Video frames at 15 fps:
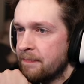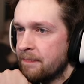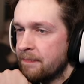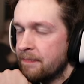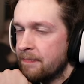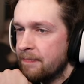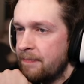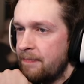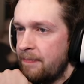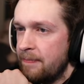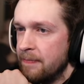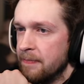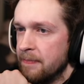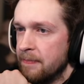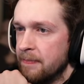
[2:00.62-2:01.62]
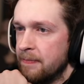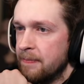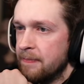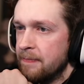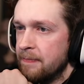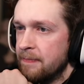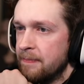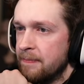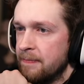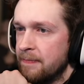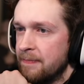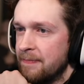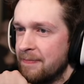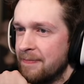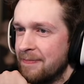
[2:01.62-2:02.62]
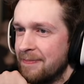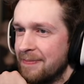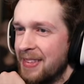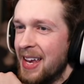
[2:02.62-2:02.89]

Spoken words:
[no speech]